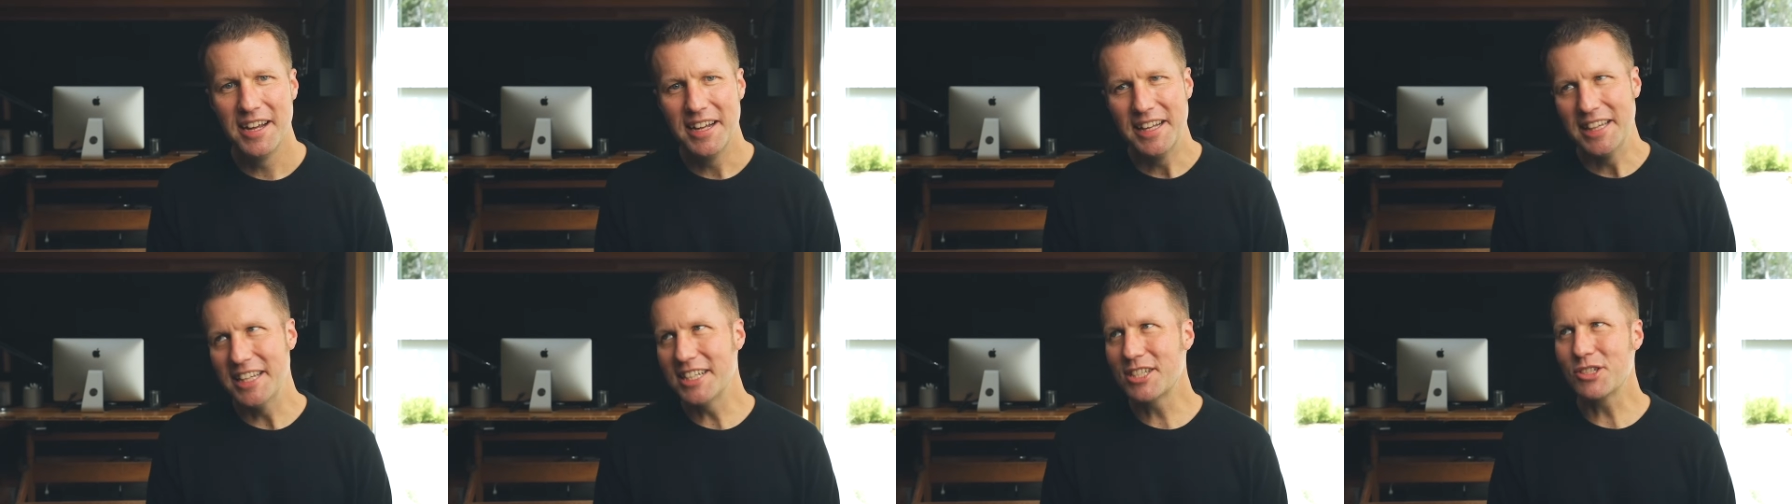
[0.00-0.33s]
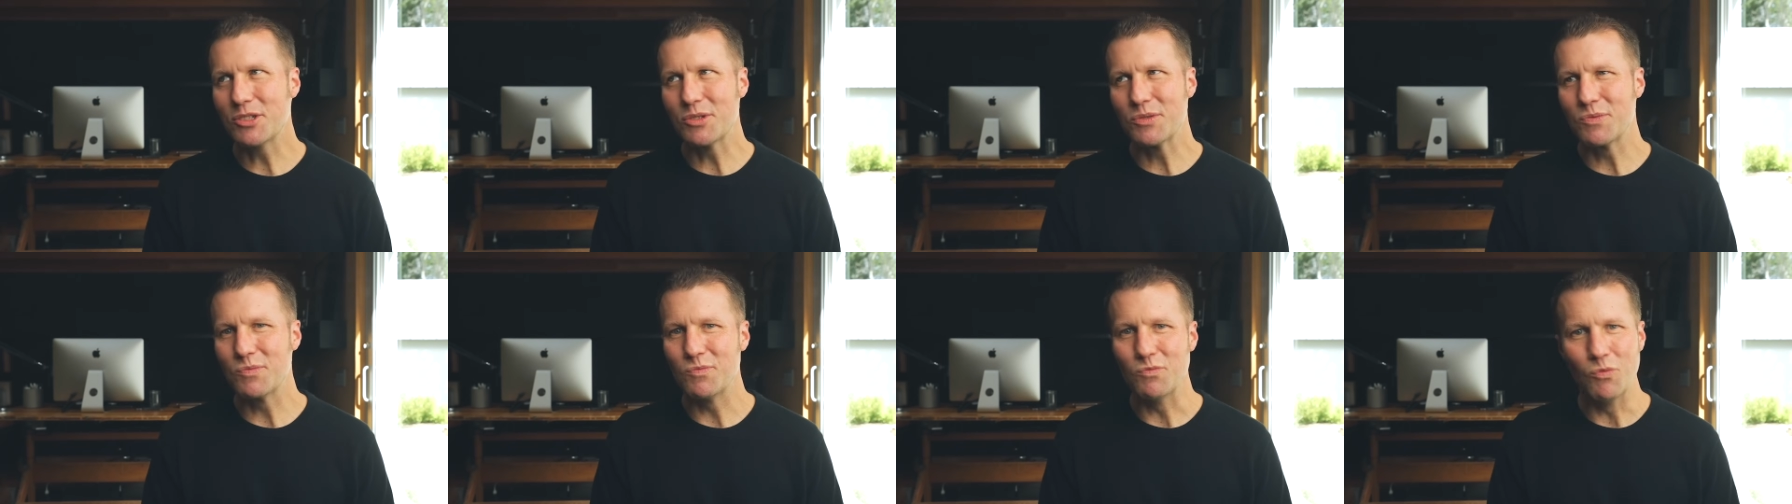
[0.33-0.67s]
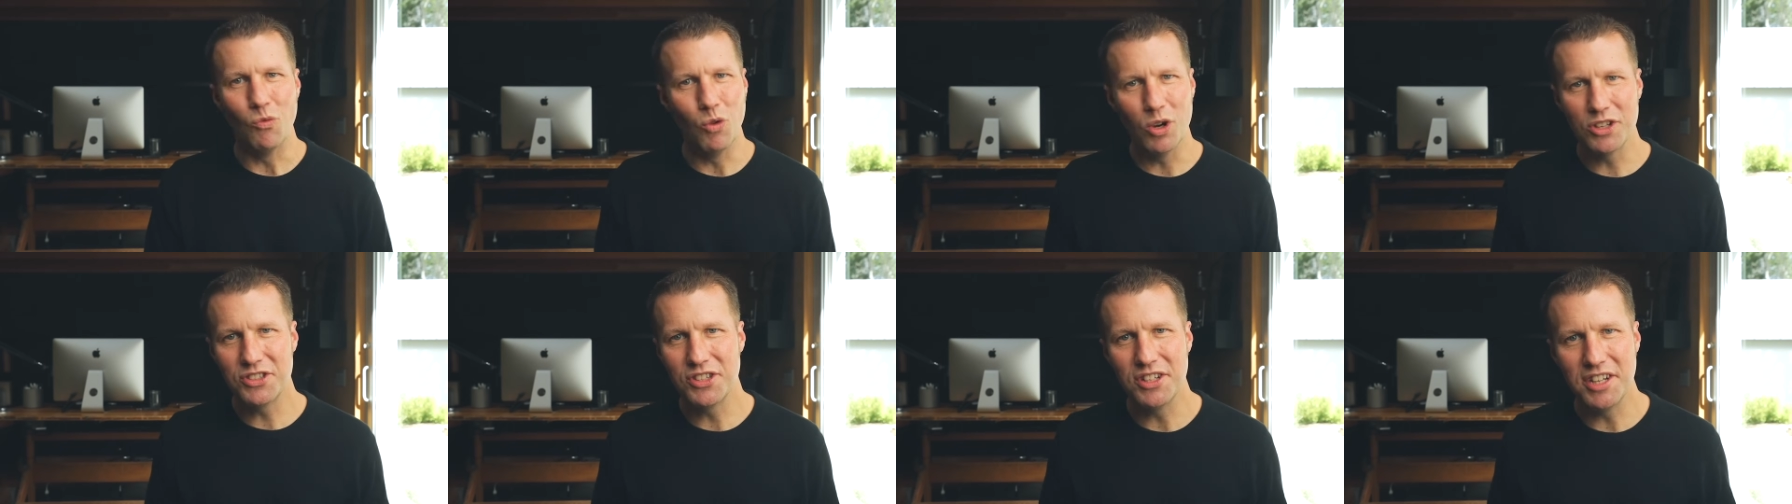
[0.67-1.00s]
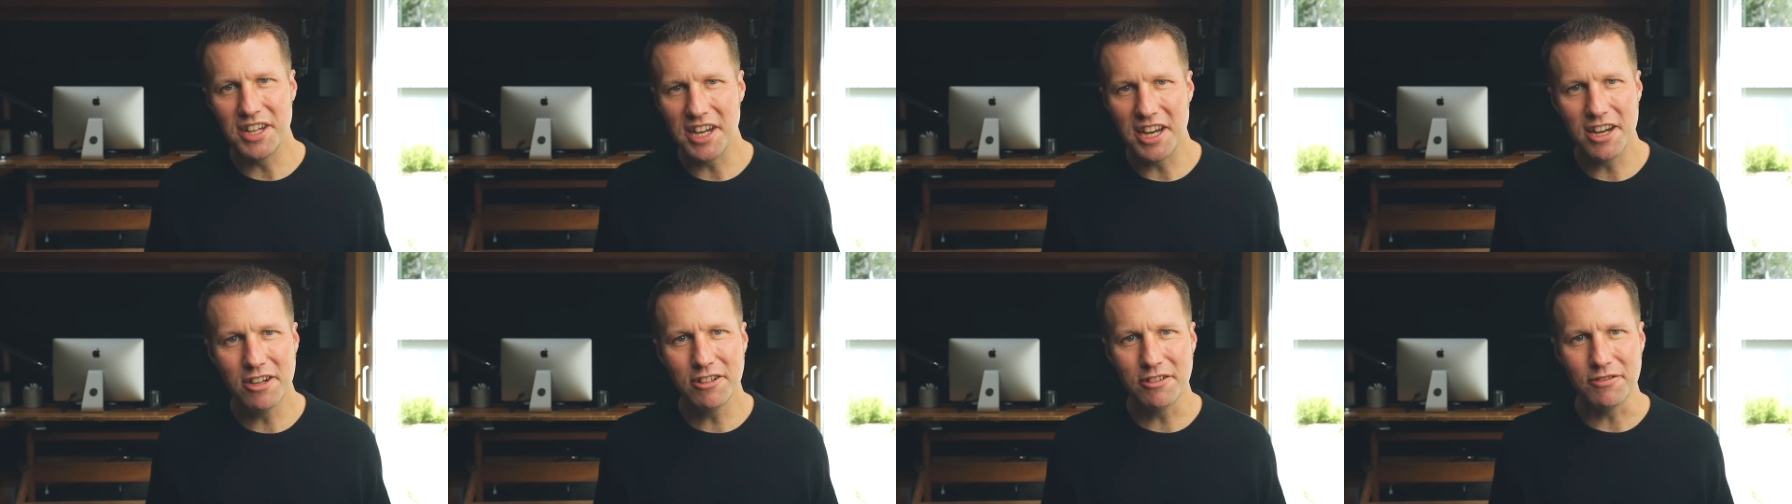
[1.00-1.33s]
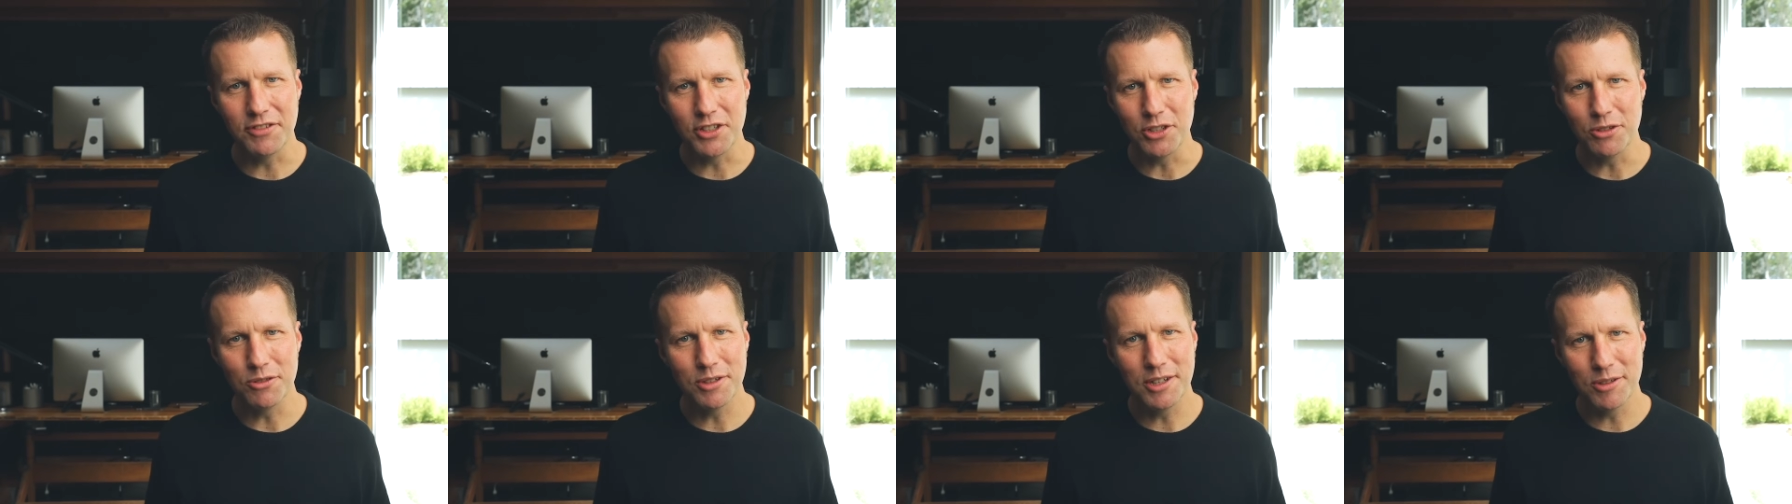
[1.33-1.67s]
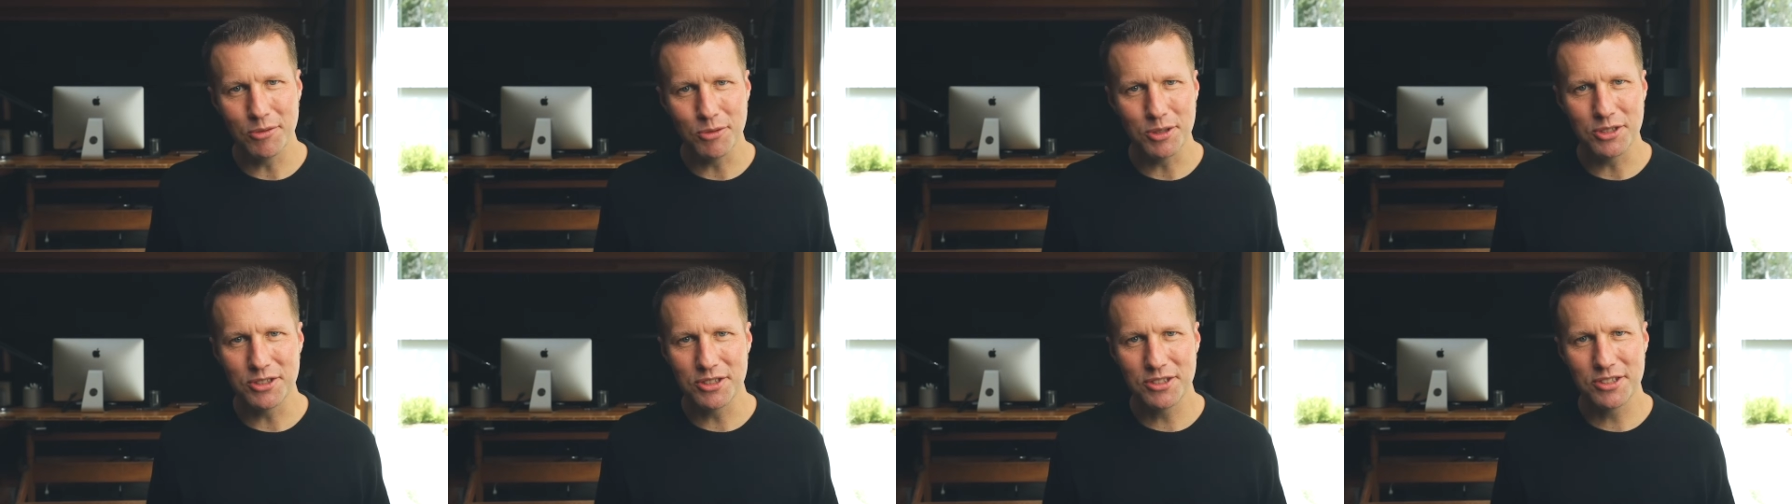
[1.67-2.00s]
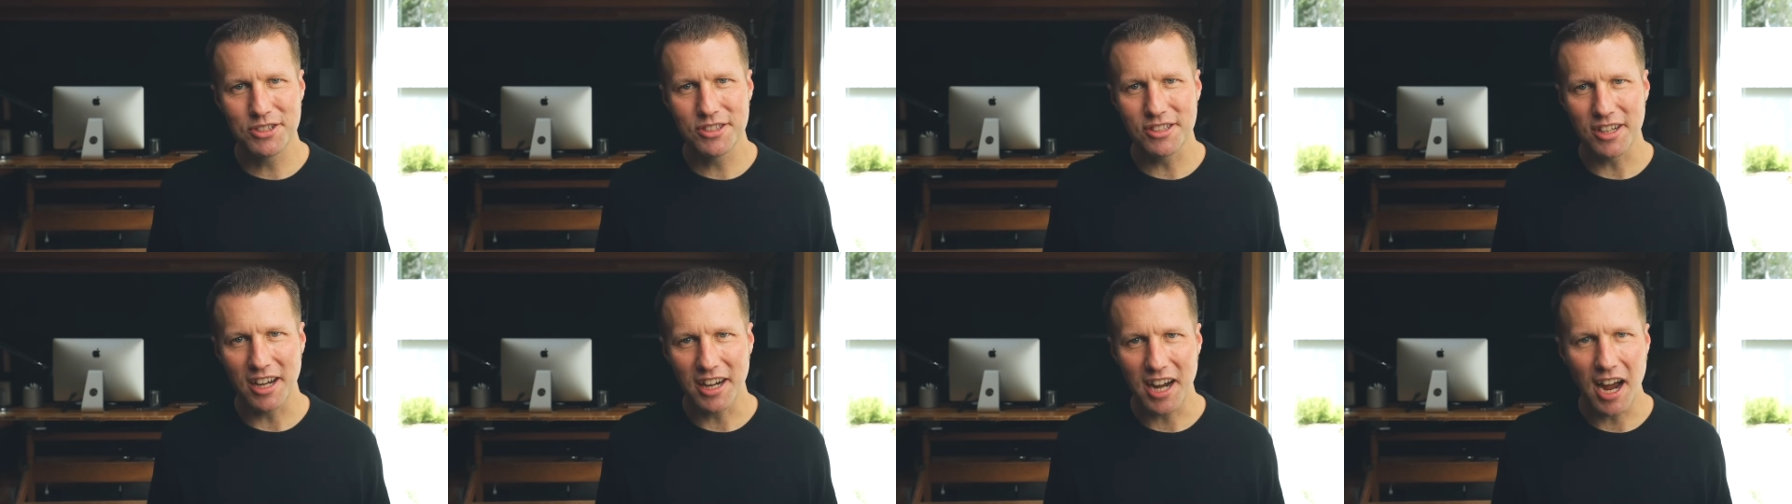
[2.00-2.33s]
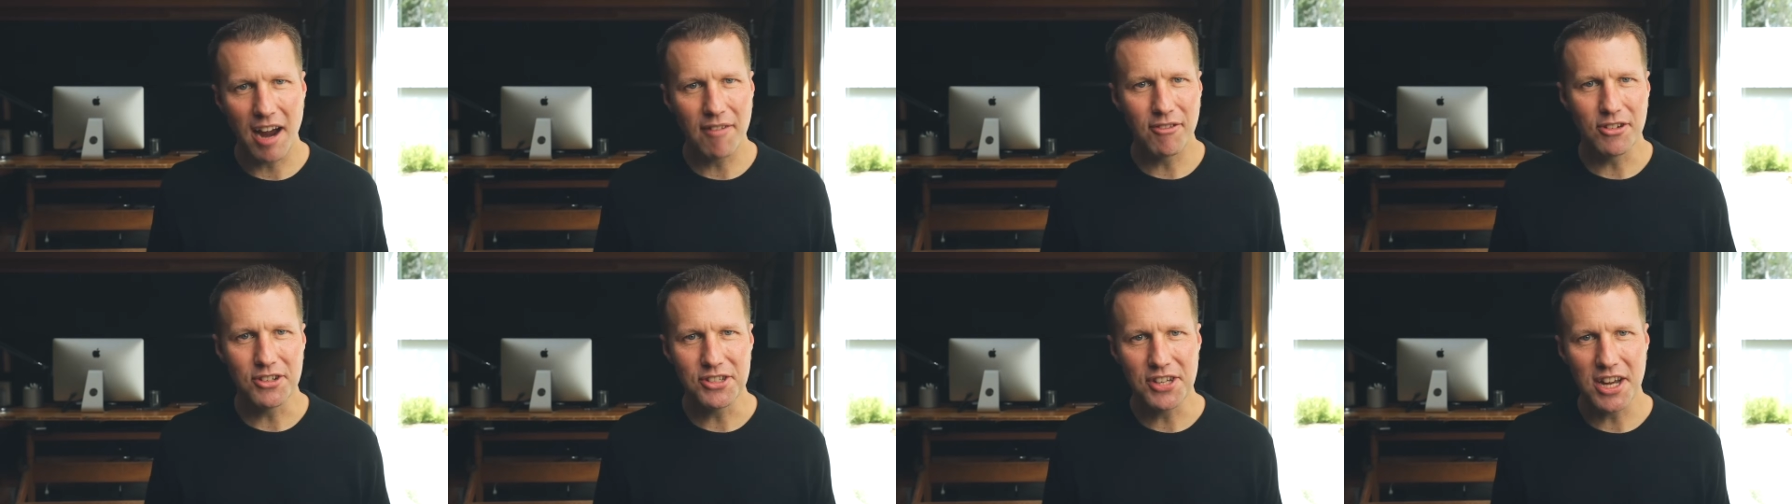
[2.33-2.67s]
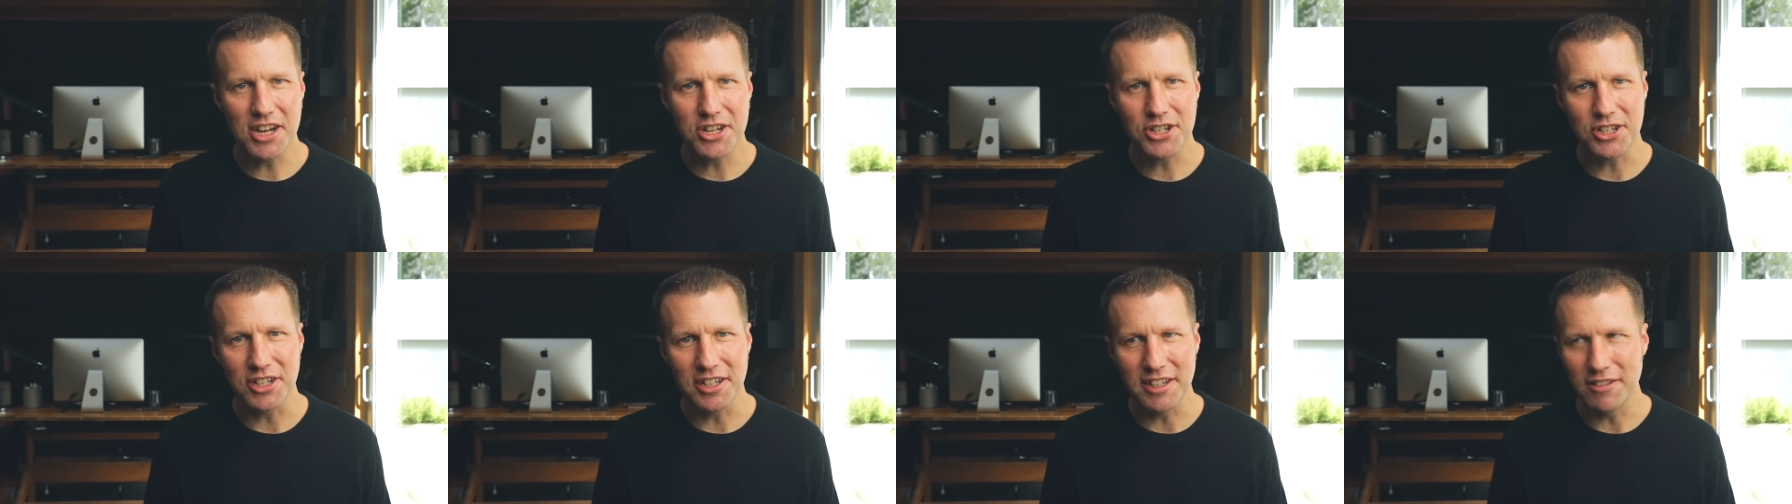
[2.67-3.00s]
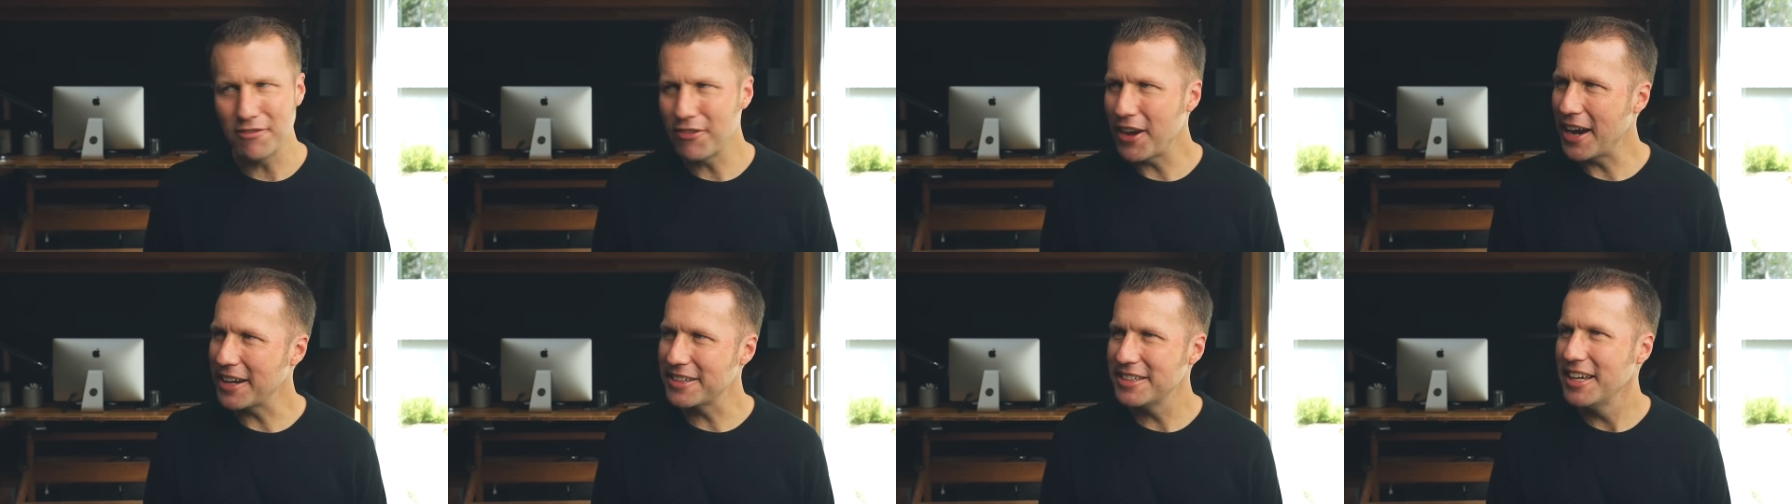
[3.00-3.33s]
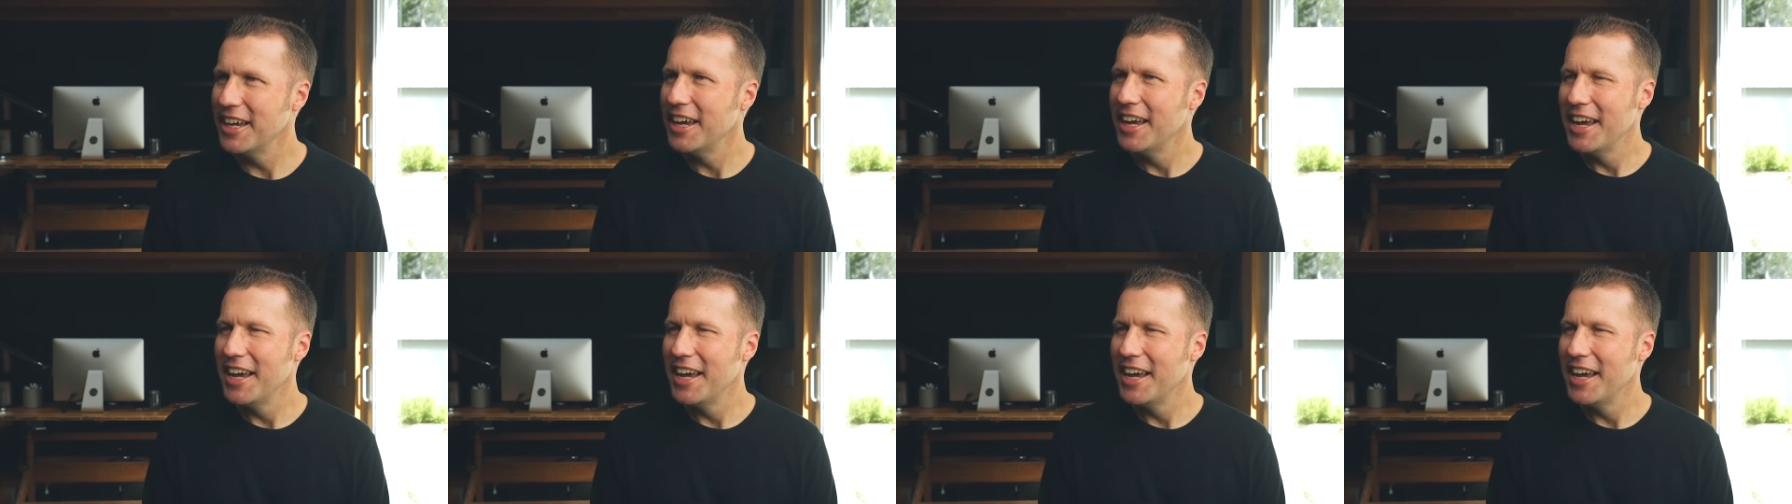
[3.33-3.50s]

This wasn't an interview. It was a conversation. In fact,